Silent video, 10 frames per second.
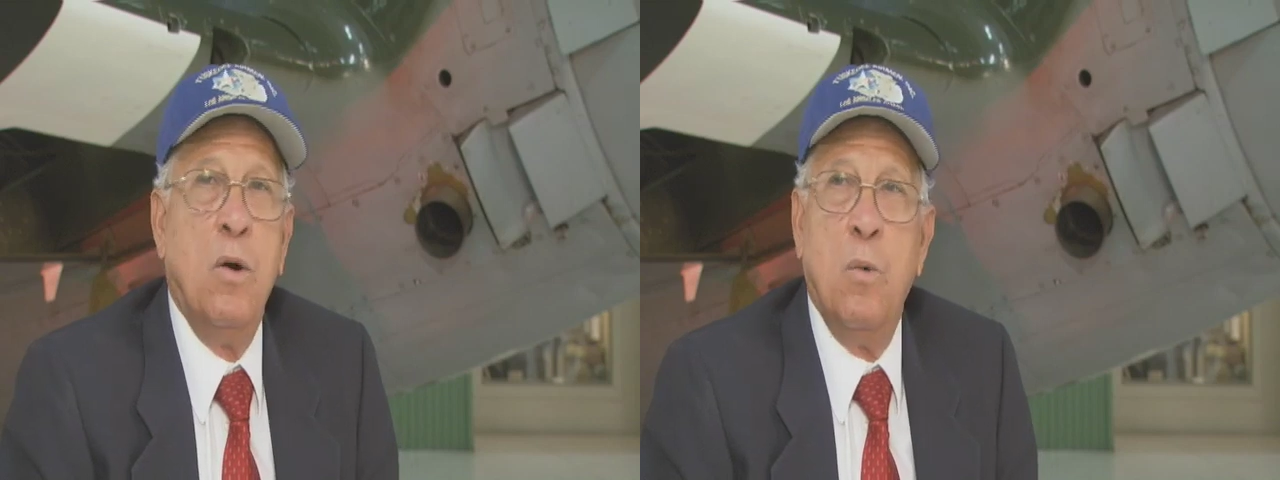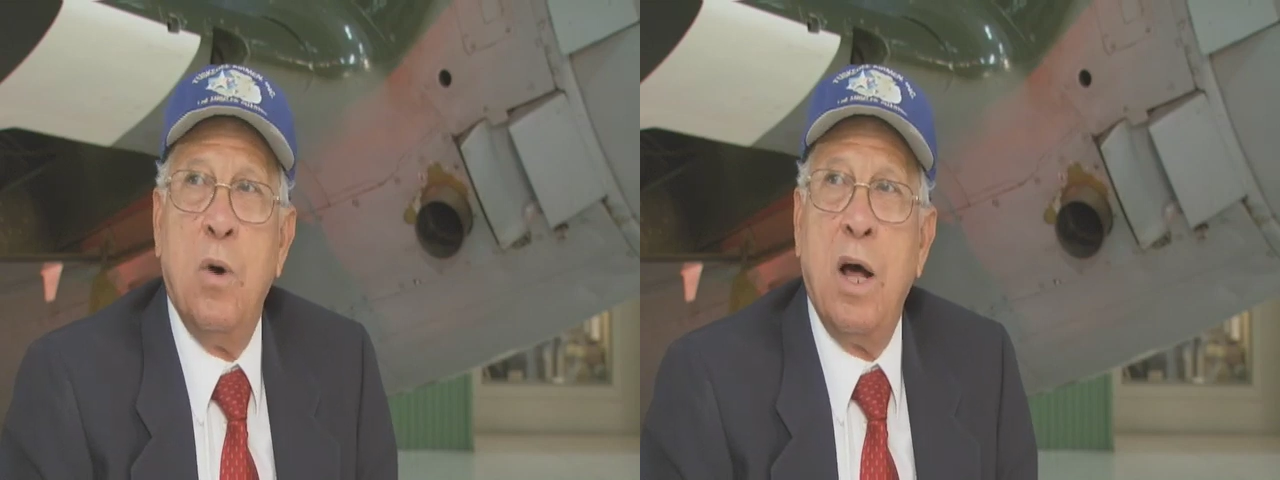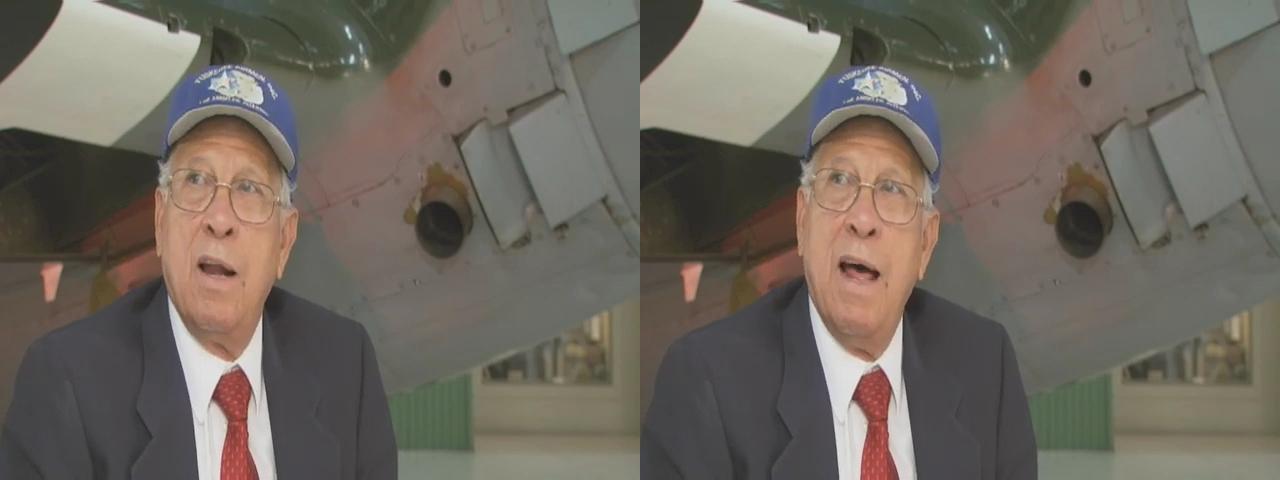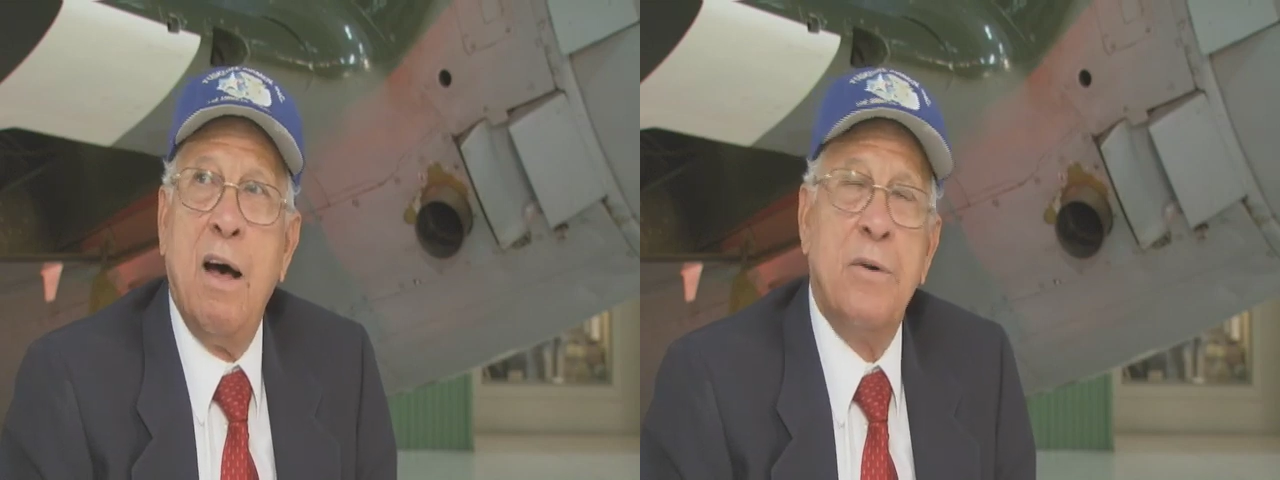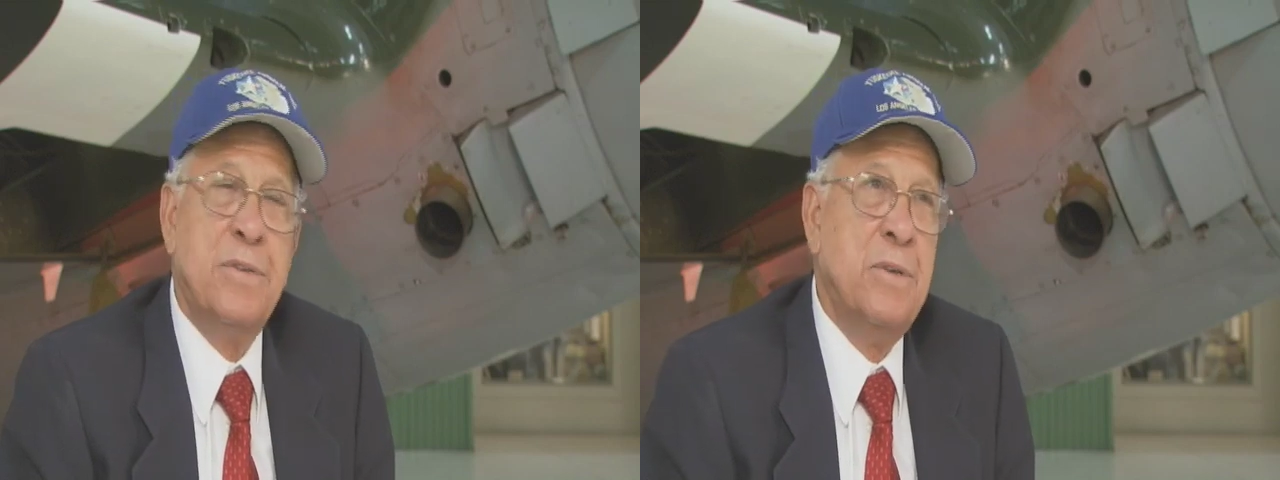were
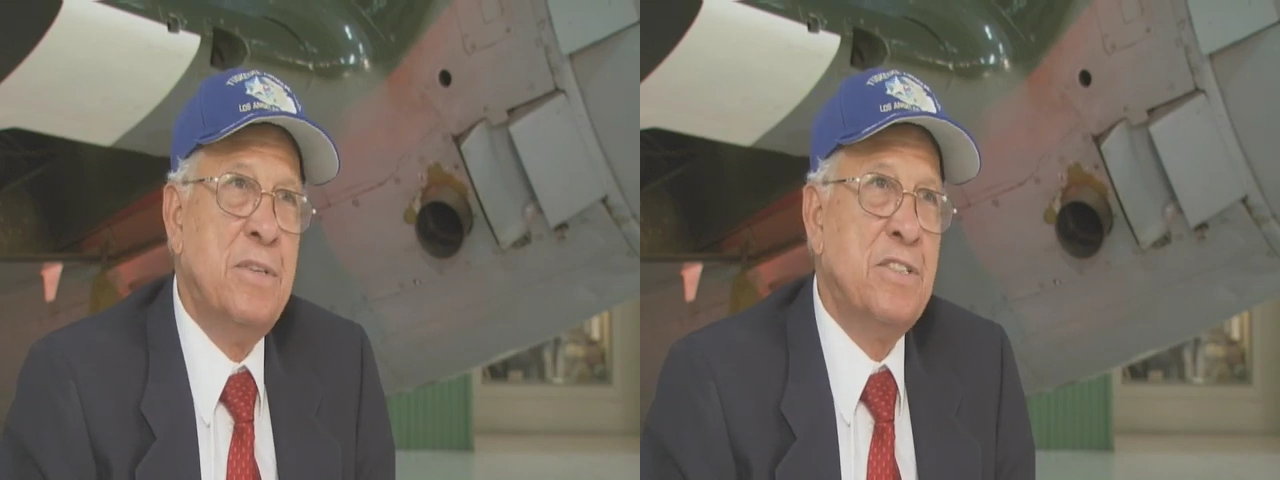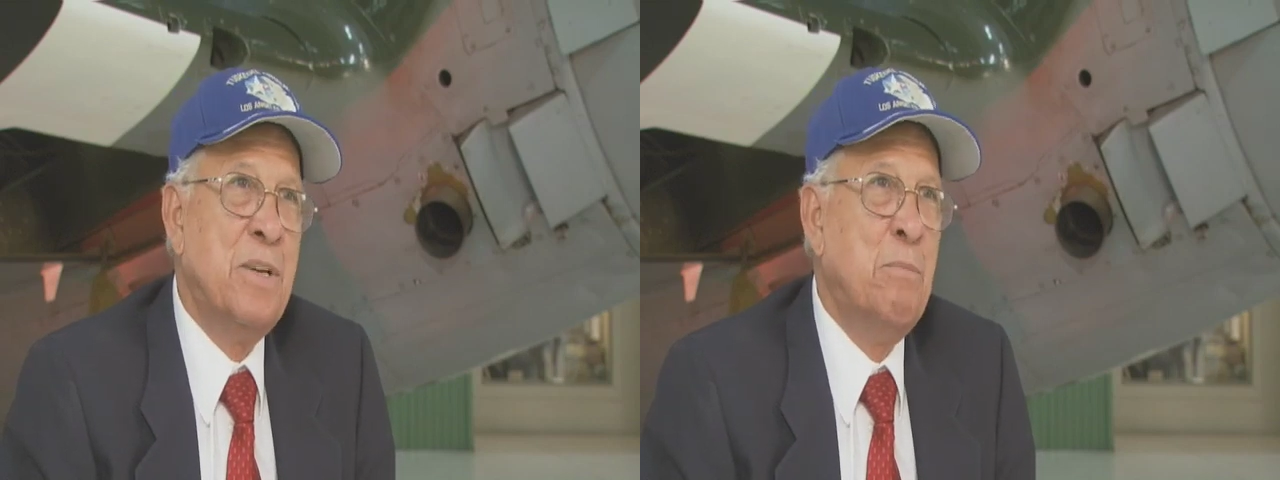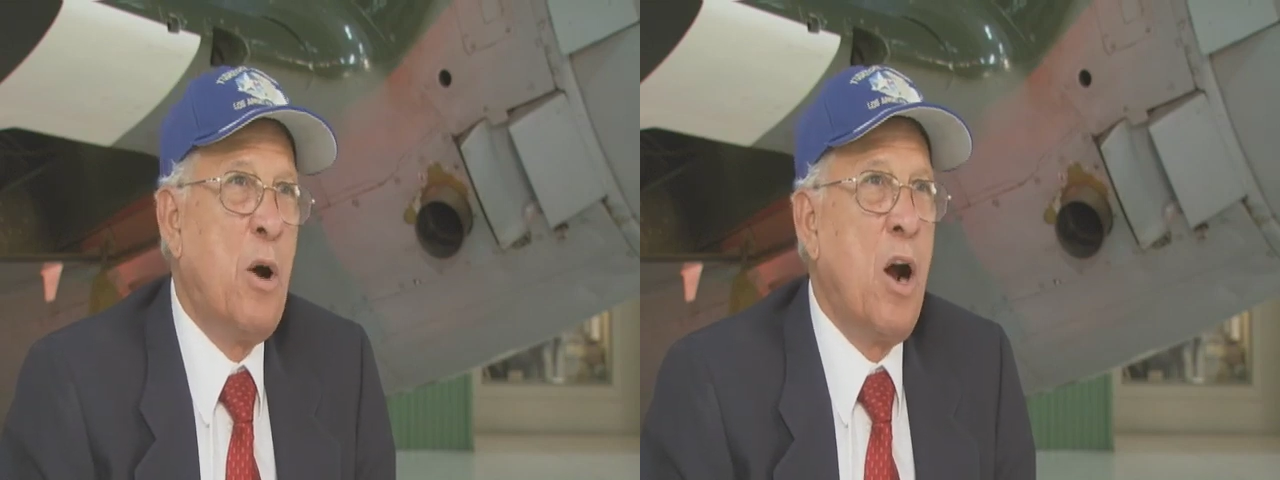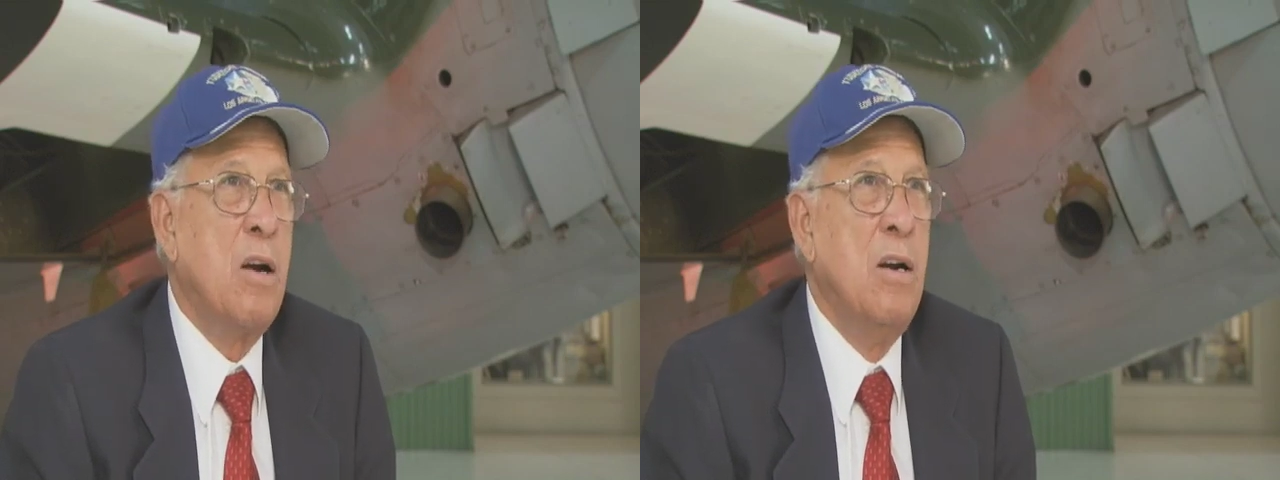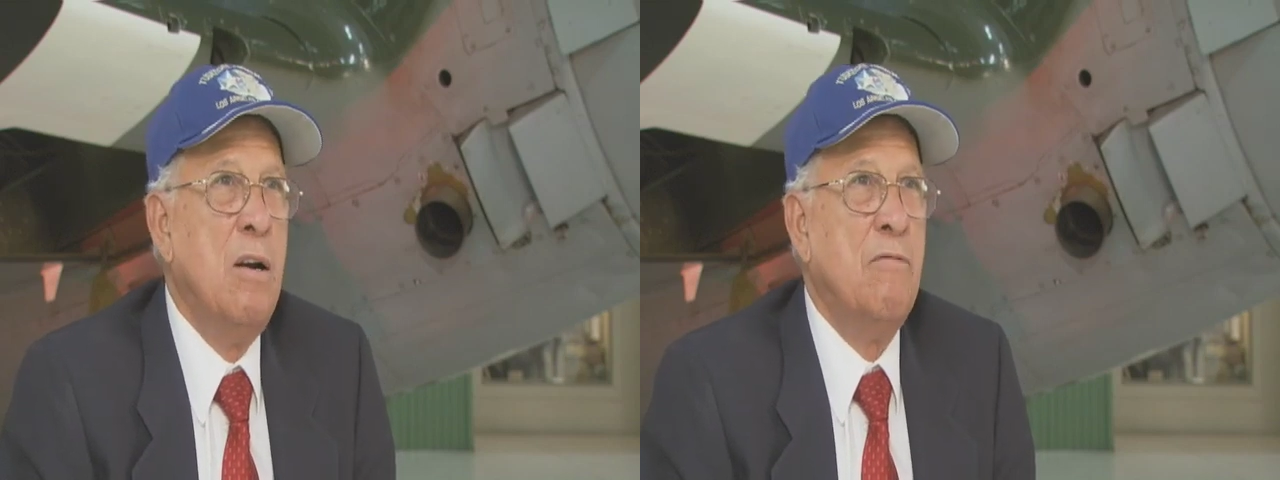allowed to disembark
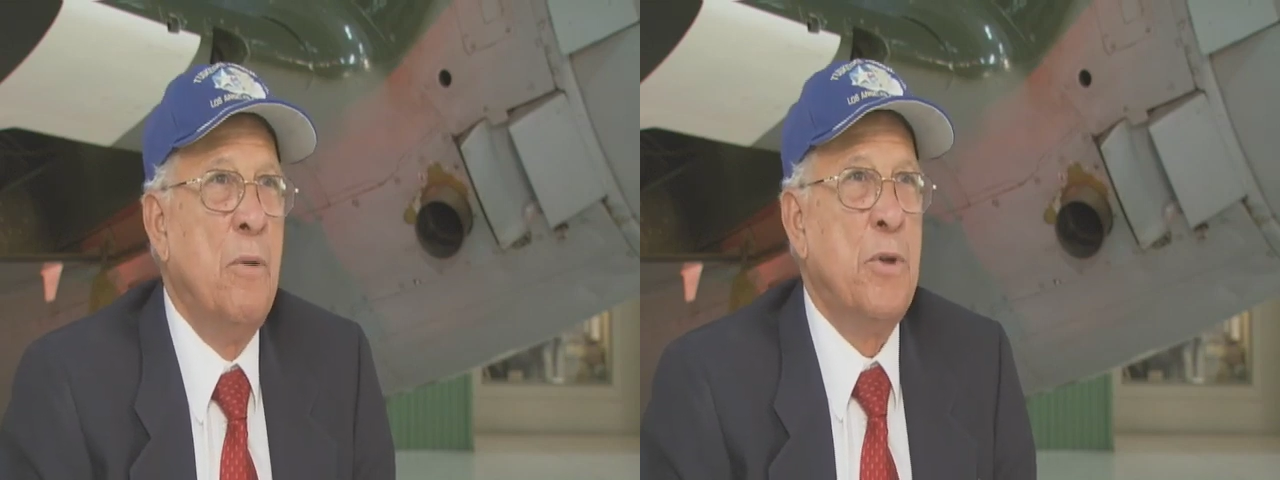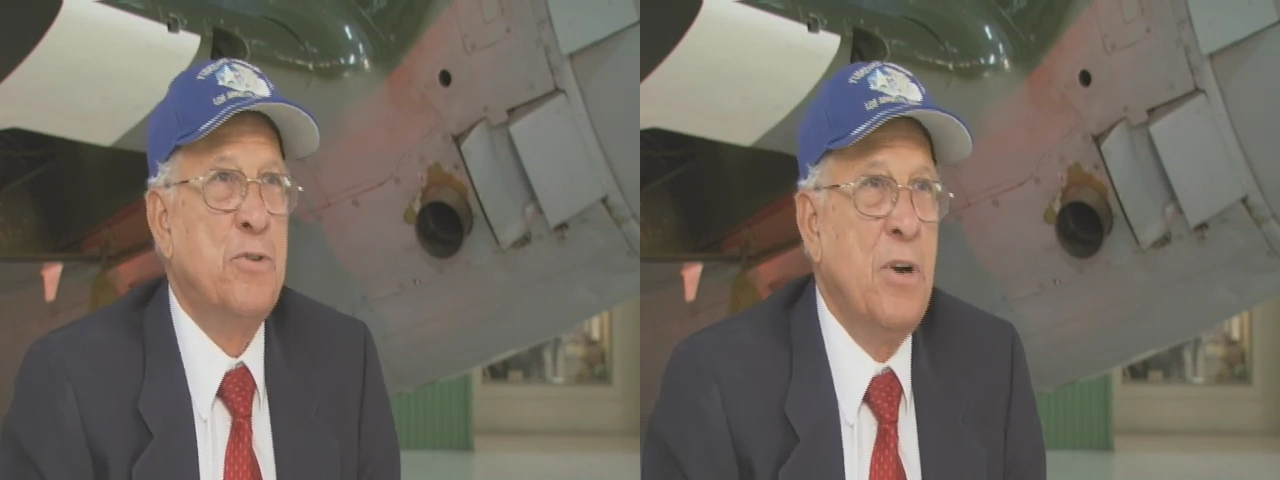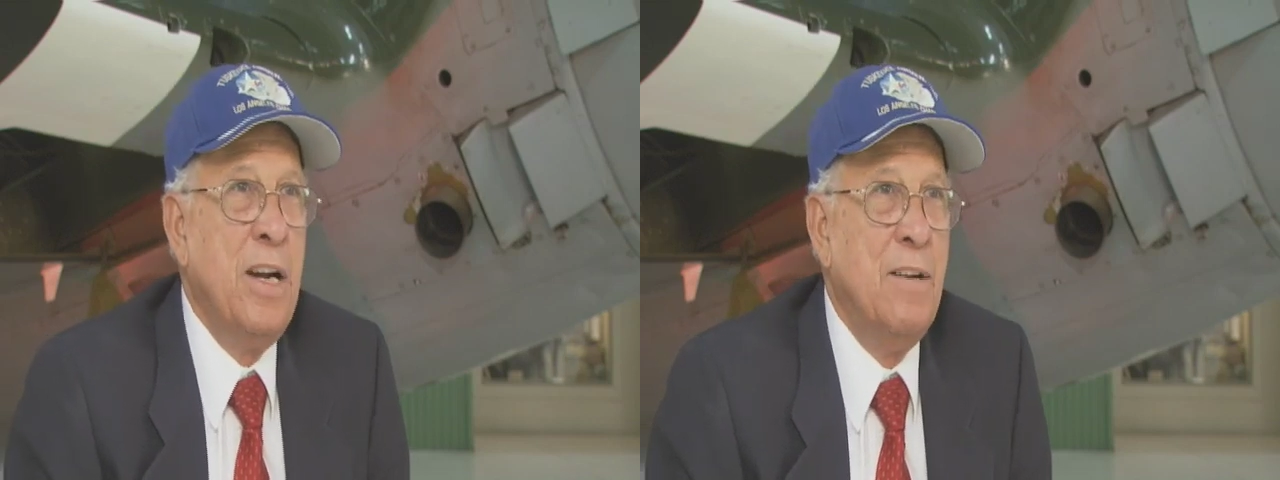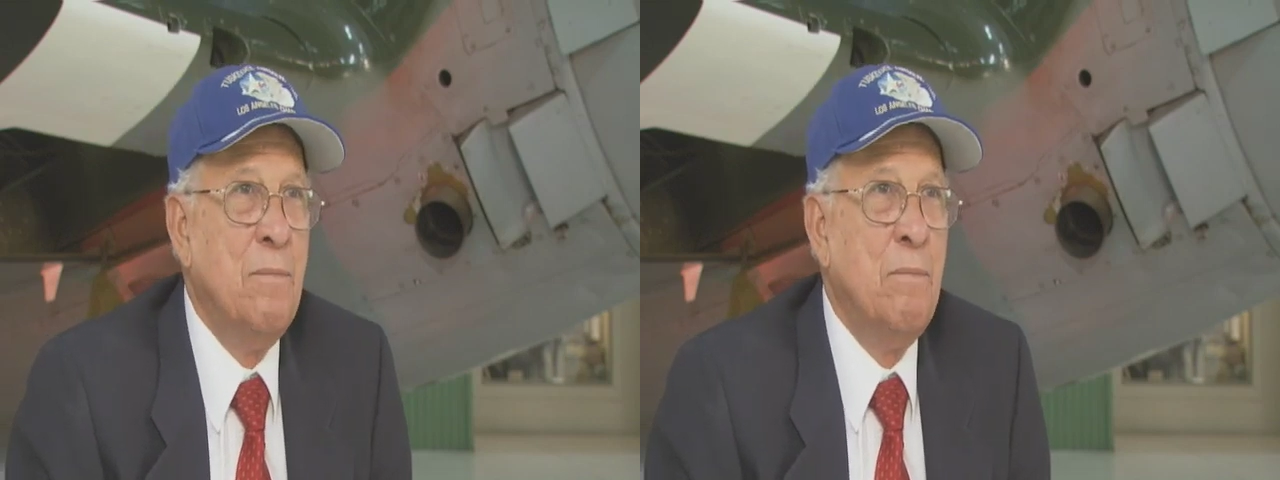from the train